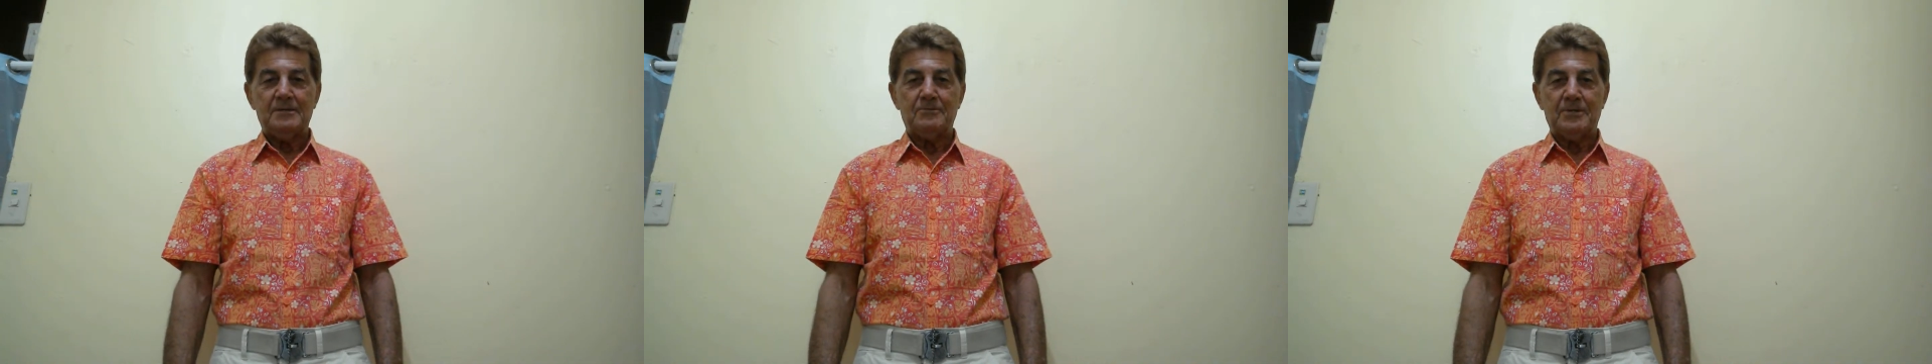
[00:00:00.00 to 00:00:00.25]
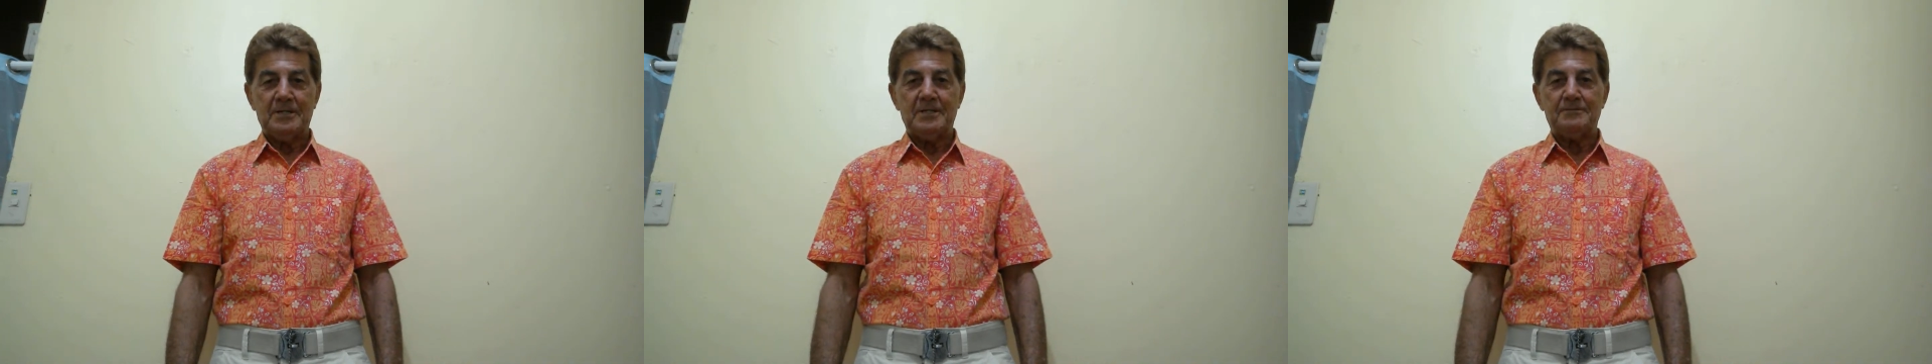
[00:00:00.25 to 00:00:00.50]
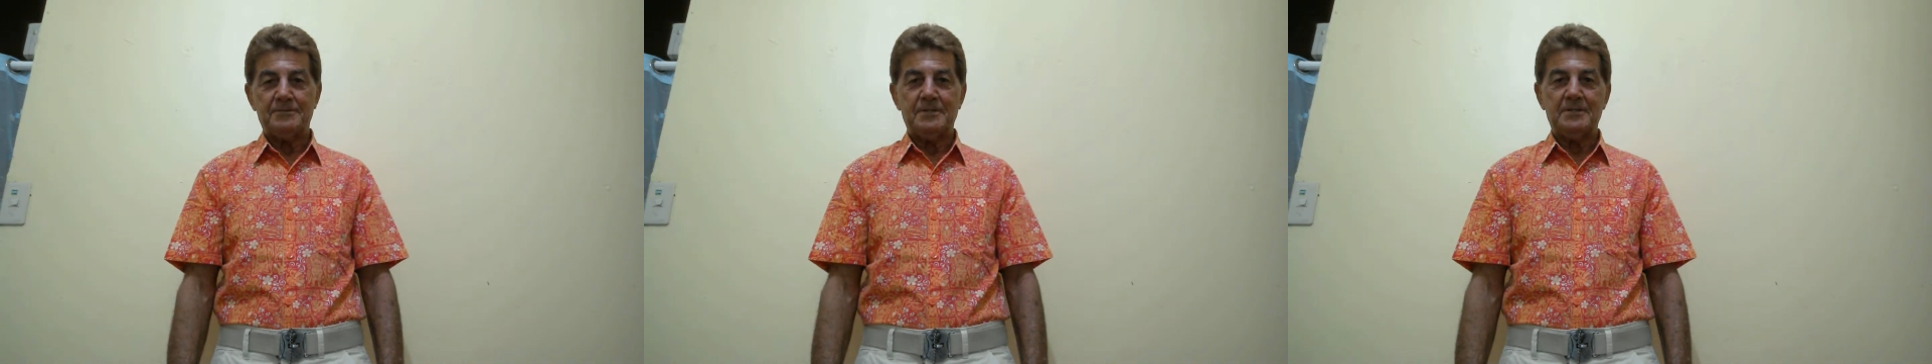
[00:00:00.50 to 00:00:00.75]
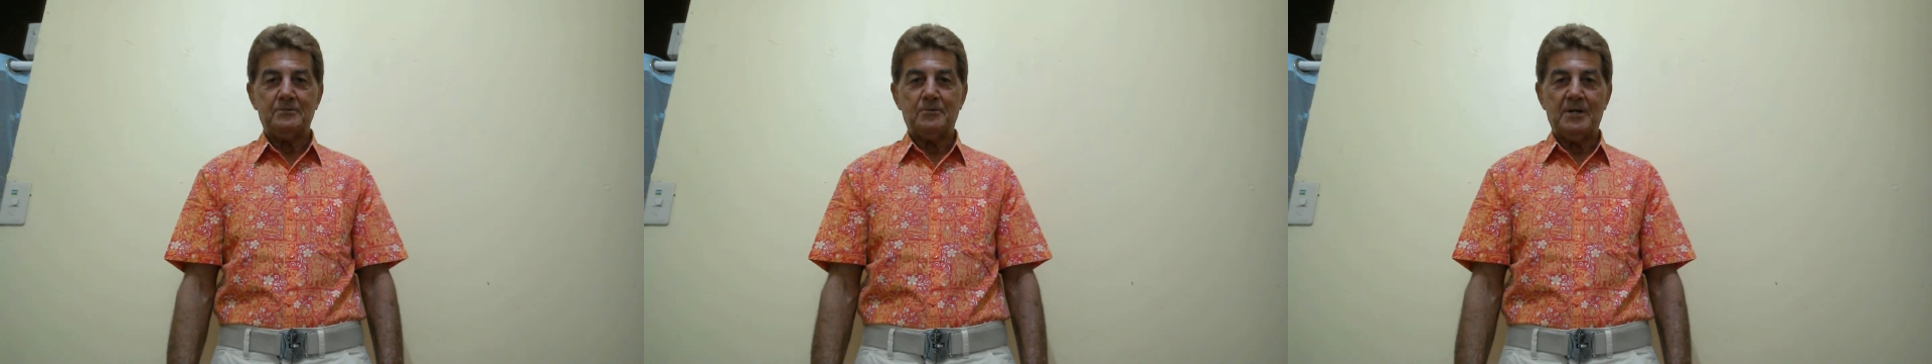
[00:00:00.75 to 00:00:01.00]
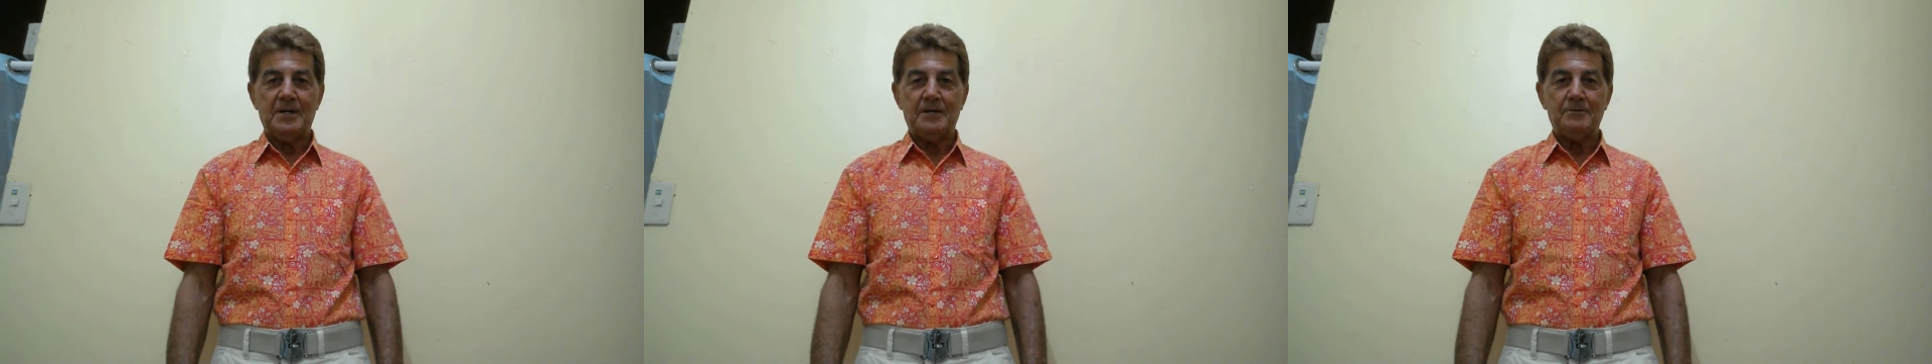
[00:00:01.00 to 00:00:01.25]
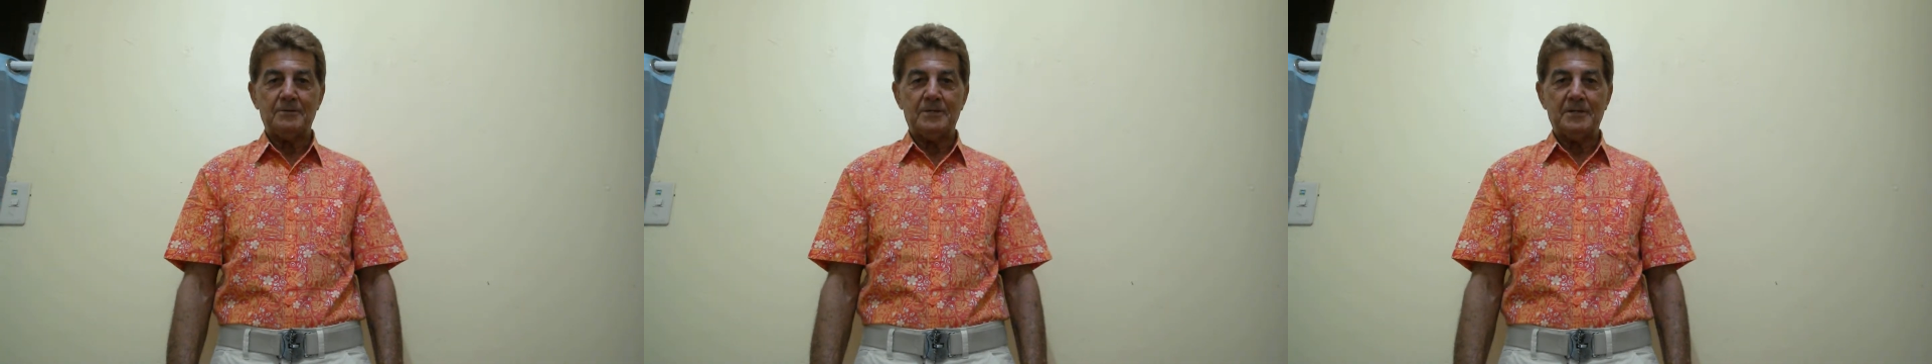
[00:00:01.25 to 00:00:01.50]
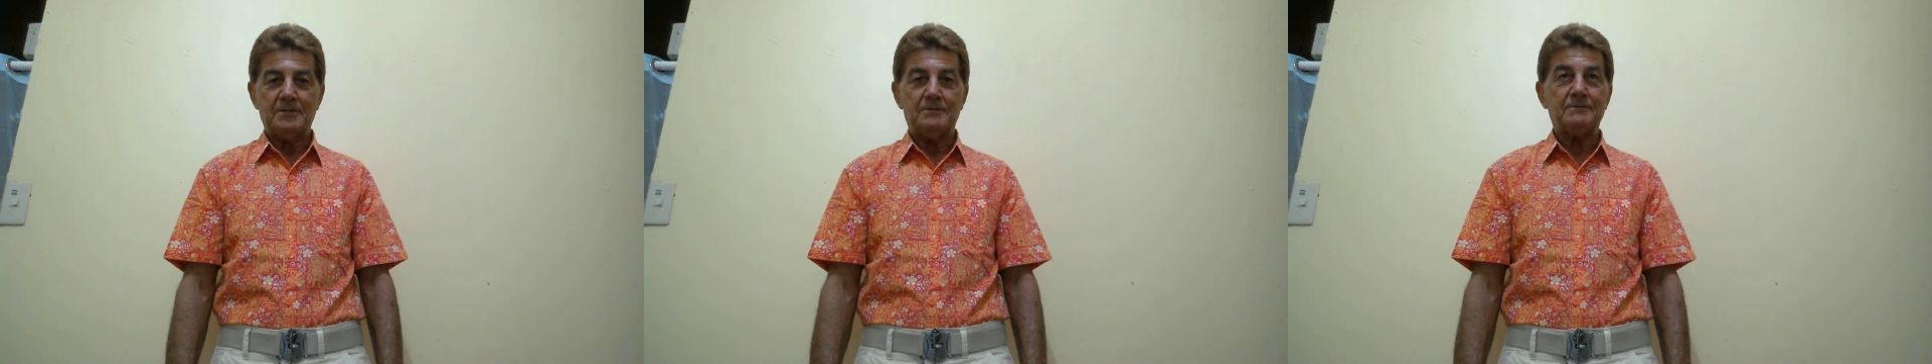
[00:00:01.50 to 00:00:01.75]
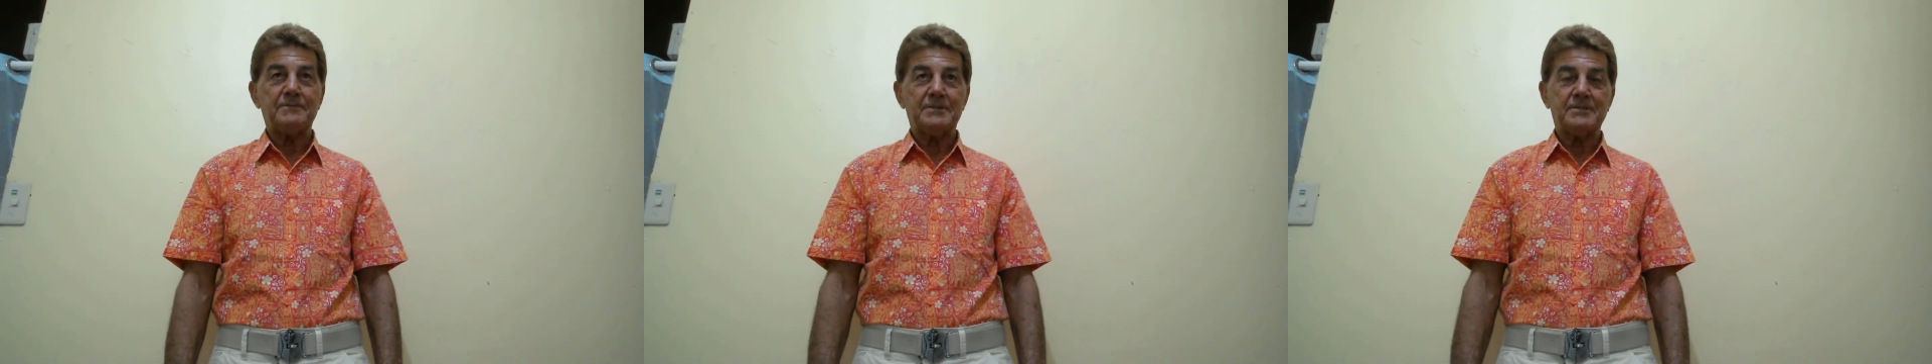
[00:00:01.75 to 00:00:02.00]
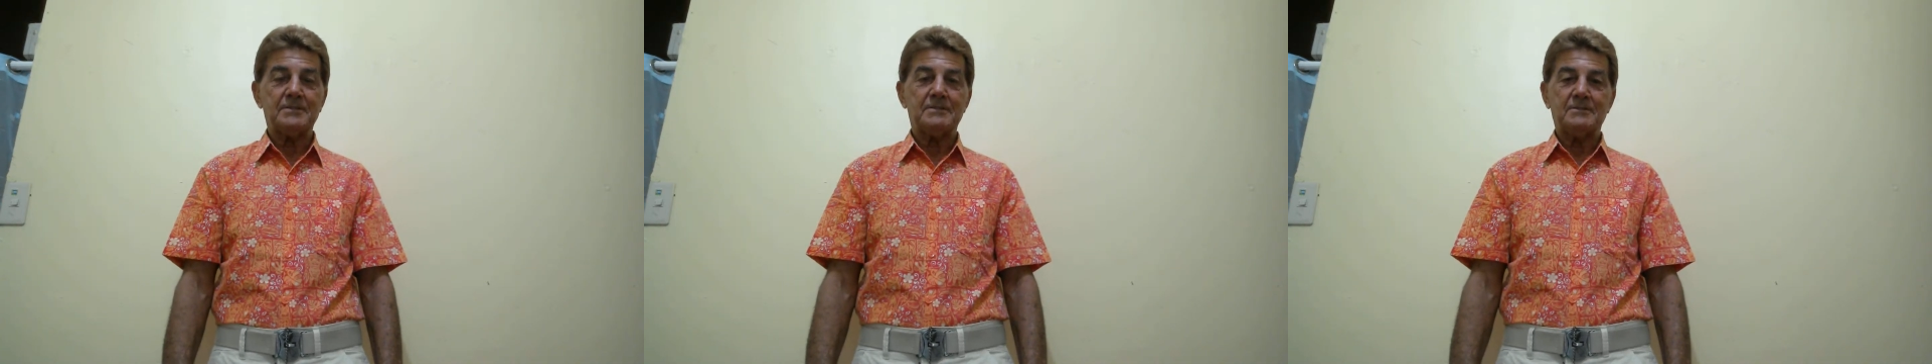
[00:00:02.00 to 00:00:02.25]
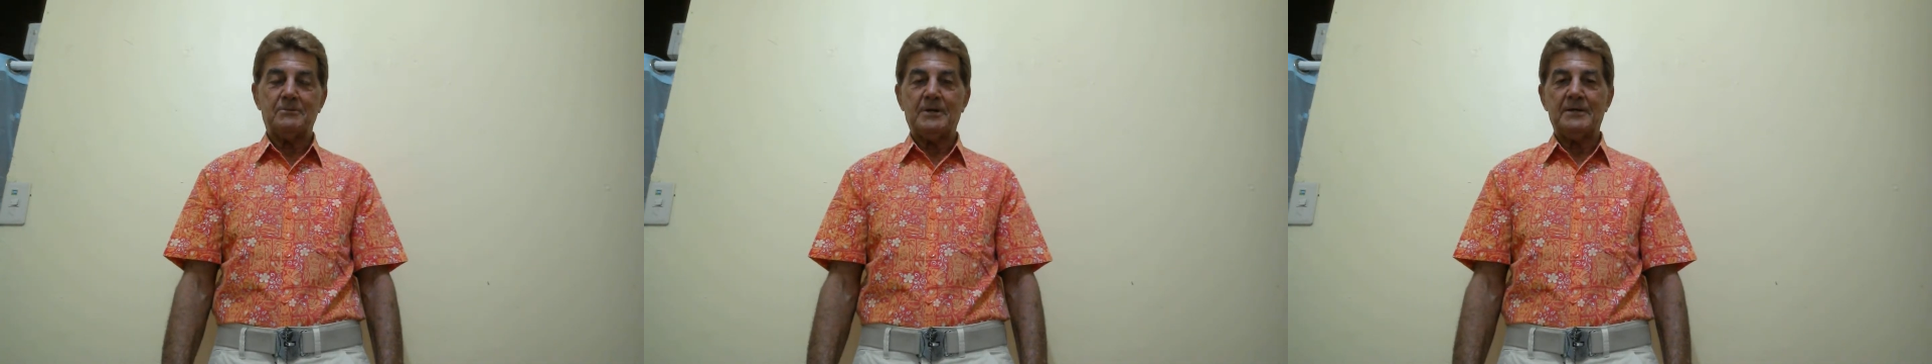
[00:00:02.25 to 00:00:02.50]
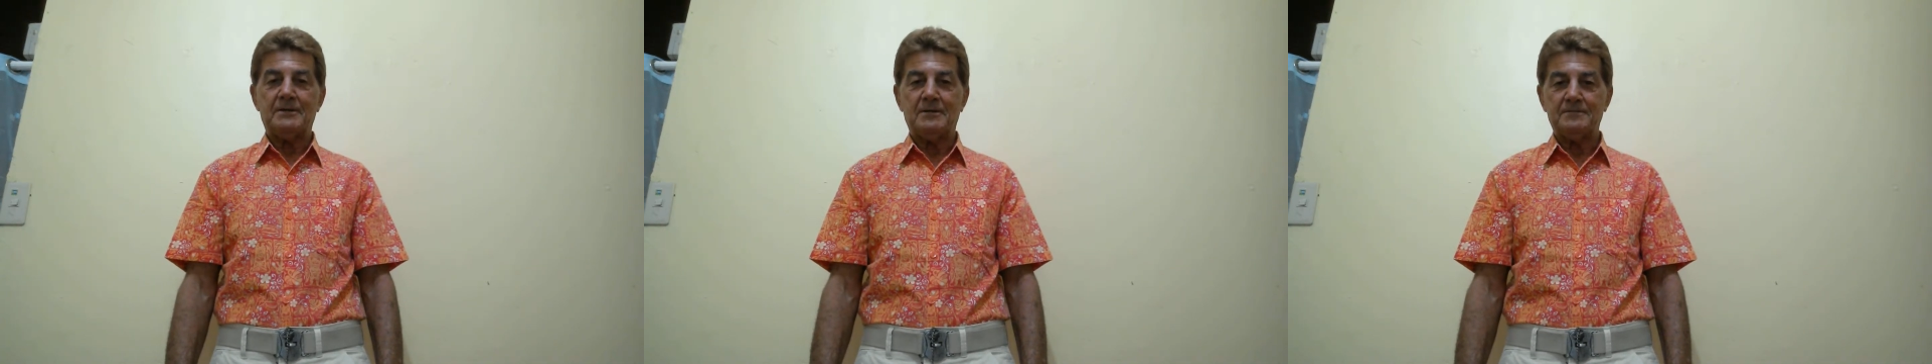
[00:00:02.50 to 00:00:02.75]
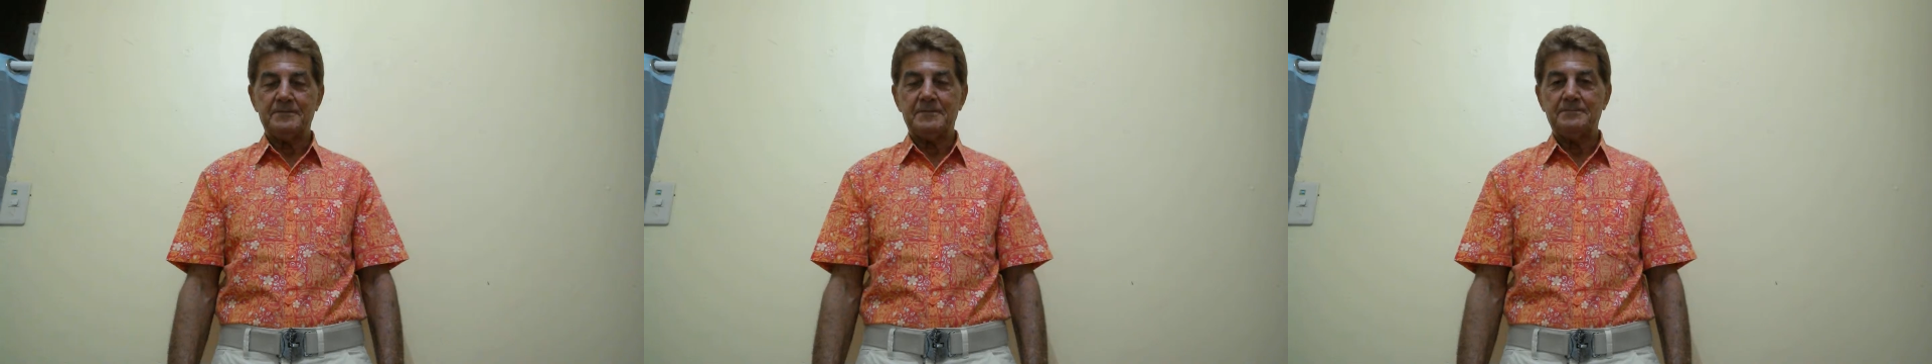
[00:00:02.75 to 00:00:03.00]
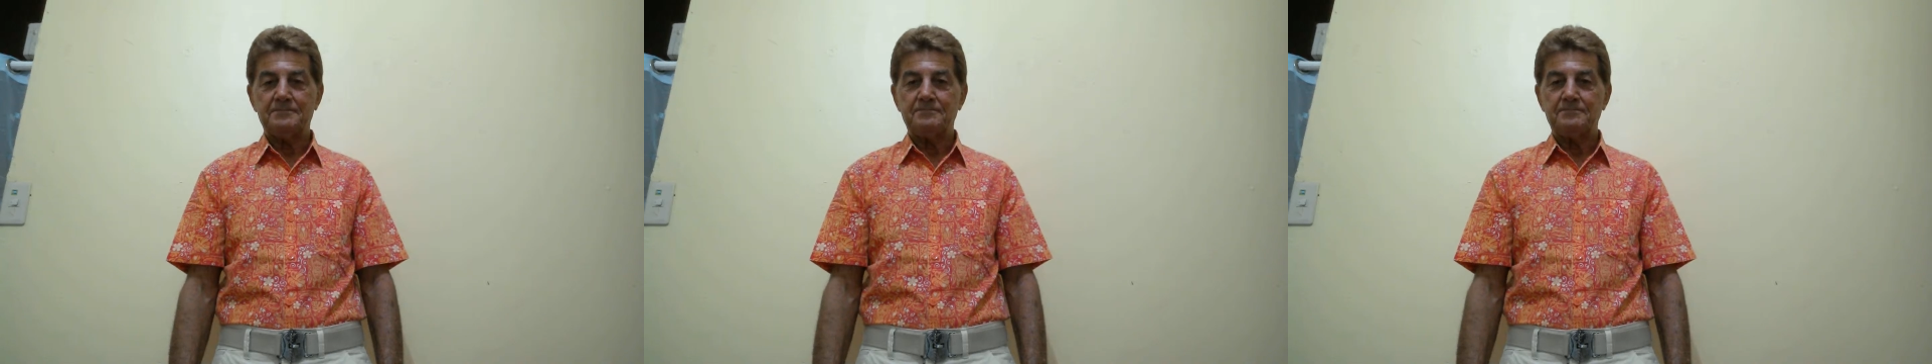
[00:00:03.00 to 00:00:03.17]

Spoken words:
One lives in Hawaii, where I go visit quite often.